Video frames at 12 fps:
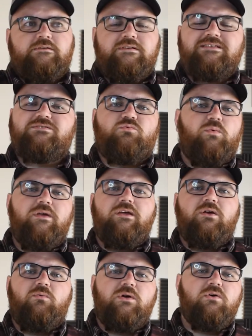Listen,
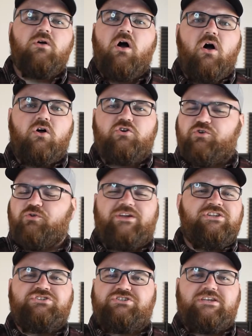we're all
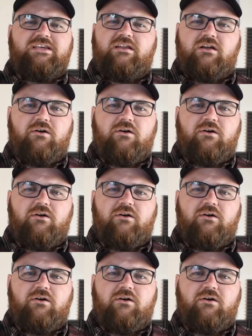cringy in